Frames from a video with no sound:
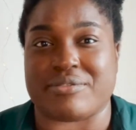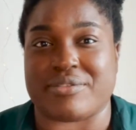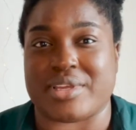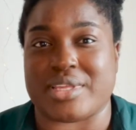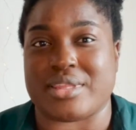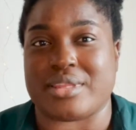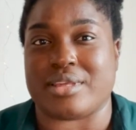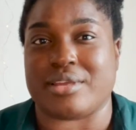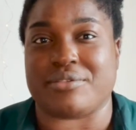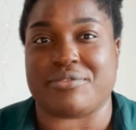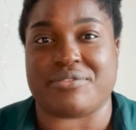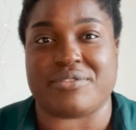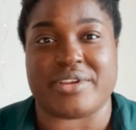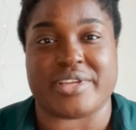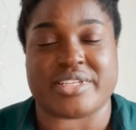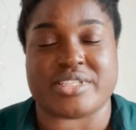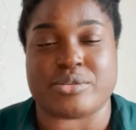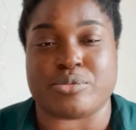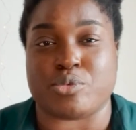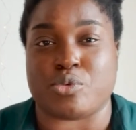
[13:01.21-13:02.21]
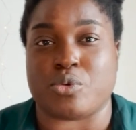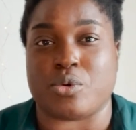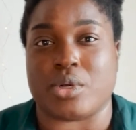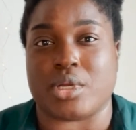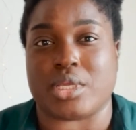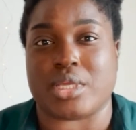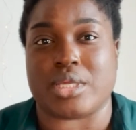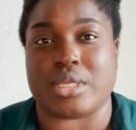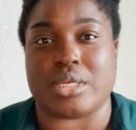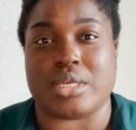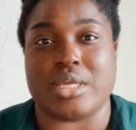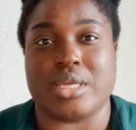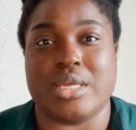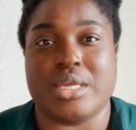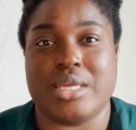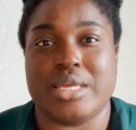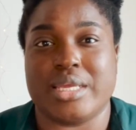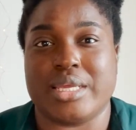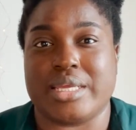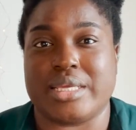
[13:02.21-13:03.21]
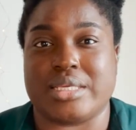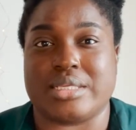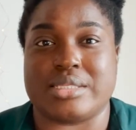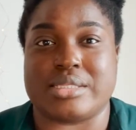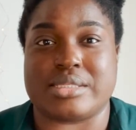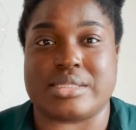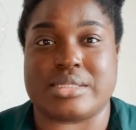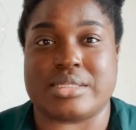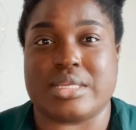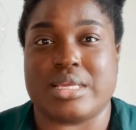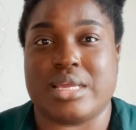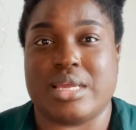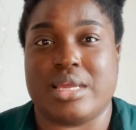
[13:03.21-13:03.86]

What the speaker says: I think flexible working is